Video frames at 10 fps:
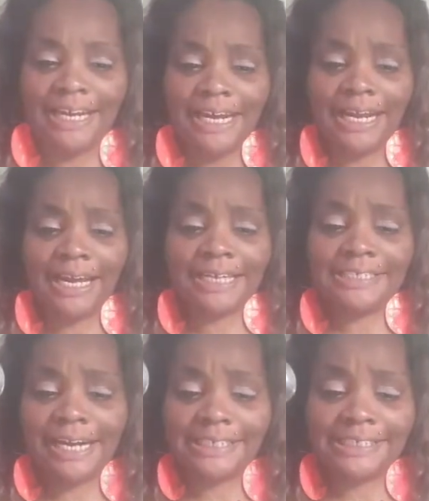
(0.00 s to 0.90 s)
And like I
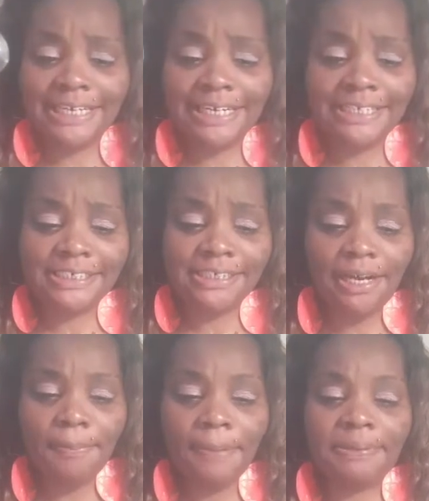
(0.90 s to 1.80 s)
said, I seen this,
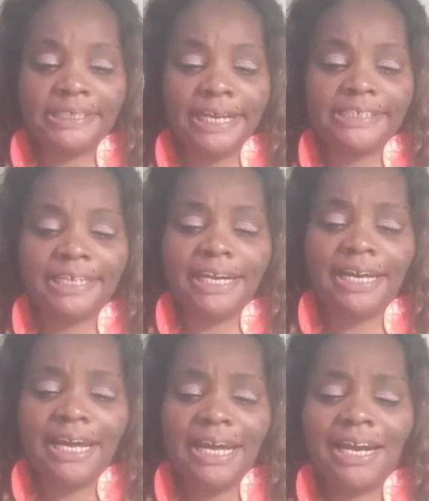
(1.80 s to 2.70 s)
people tasting
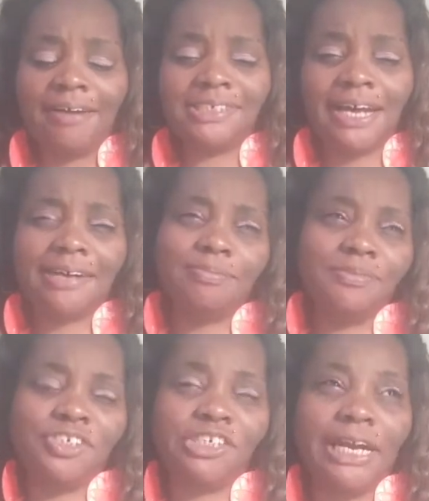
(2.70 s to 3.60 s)
it, and I was like,
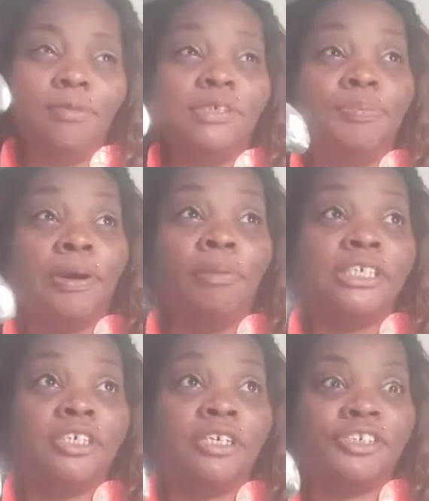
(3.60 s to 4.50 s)
it was pretty
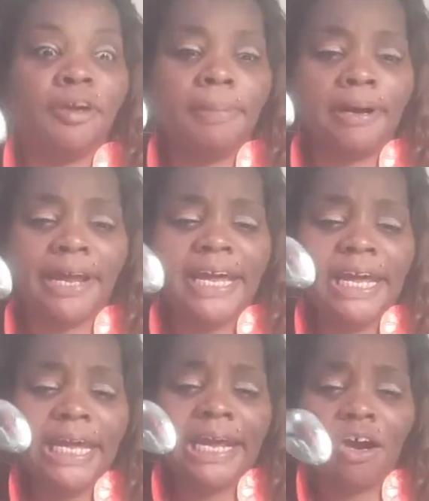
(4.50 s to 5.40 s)
much concerned about, like,
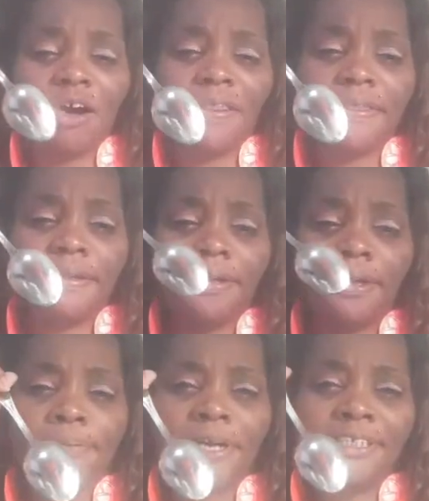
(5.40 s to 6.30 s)
are
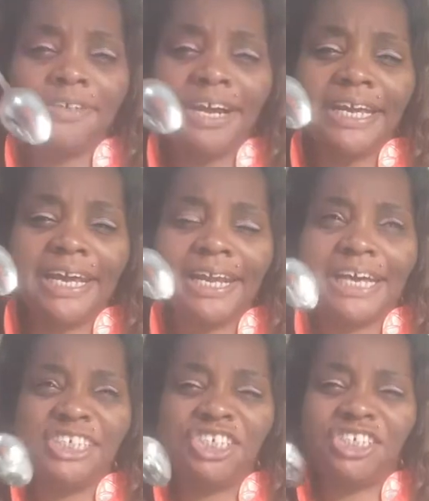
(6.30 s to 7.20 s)
the pretzels gonna get,
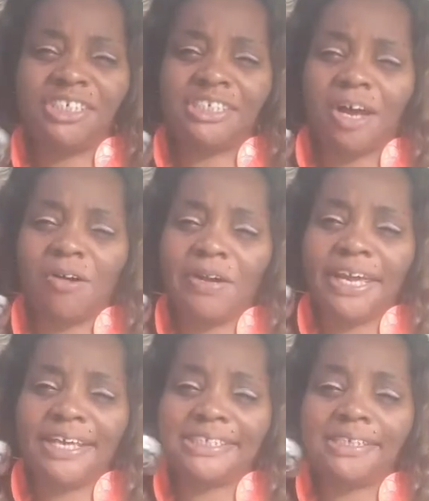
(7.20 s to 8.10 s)
like,
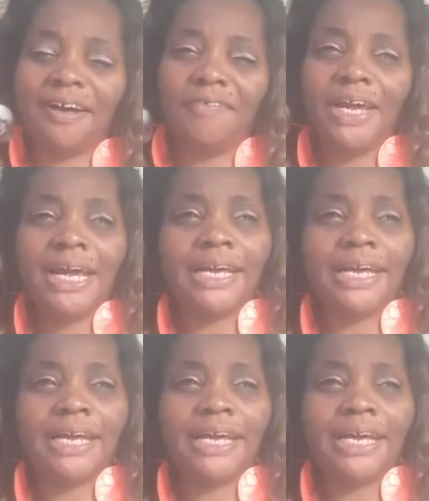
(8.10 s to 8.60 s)
soggy and stuff?